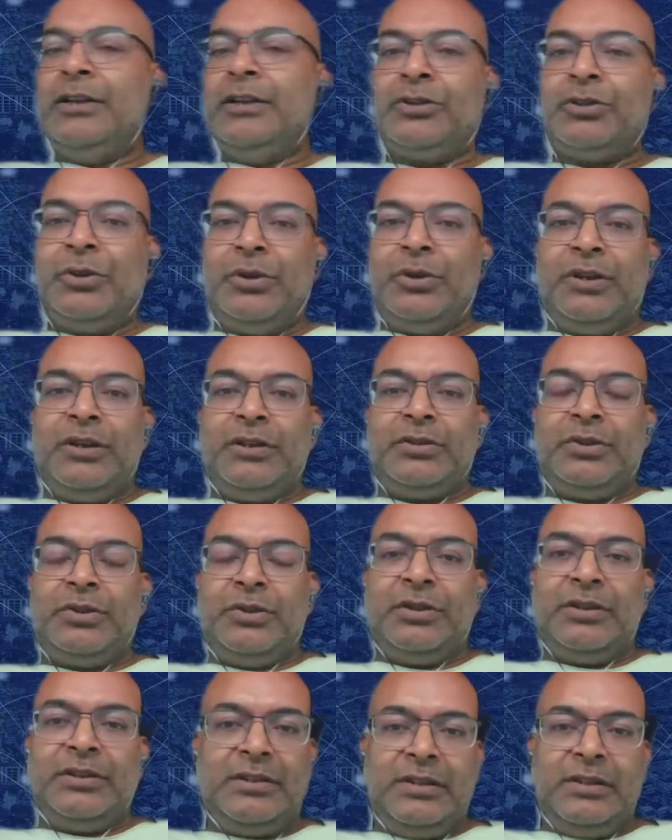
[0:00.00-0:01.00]
So
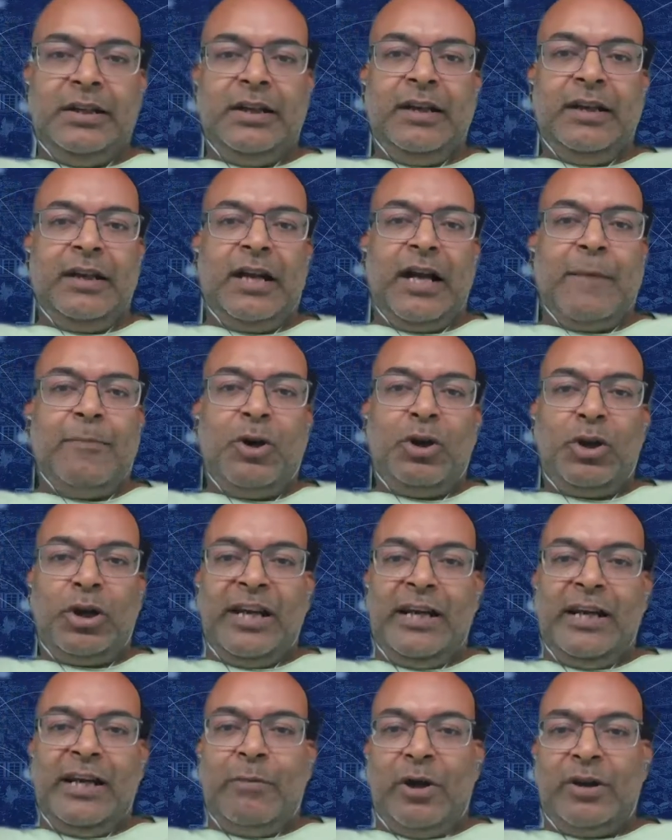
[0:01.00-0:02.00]
I'm not
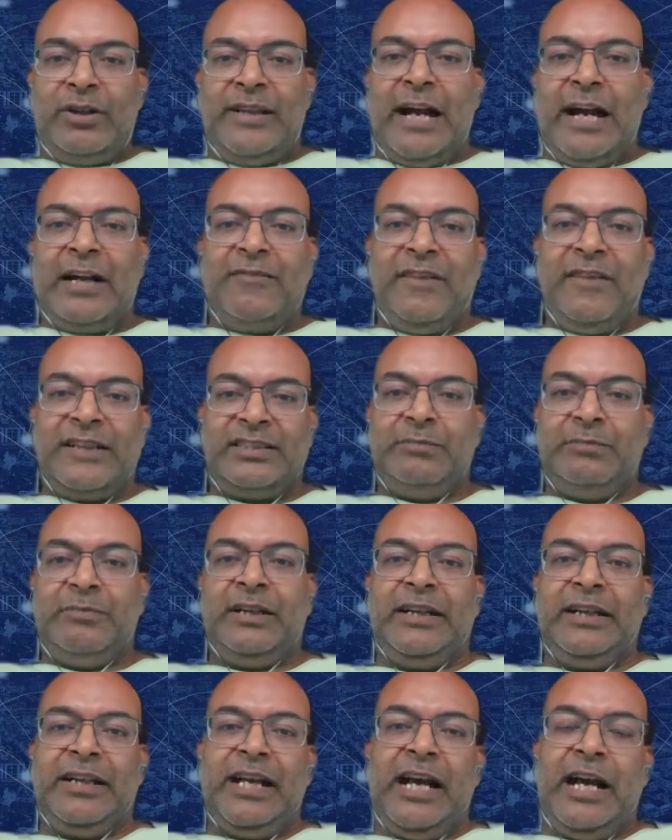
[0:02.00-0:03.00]
talking about that
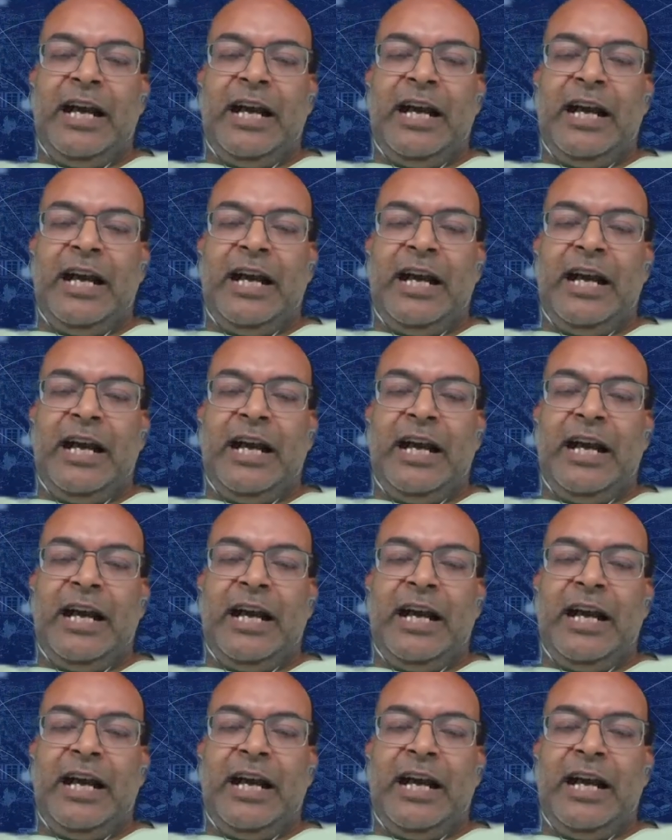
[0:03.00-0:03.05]
flexibility.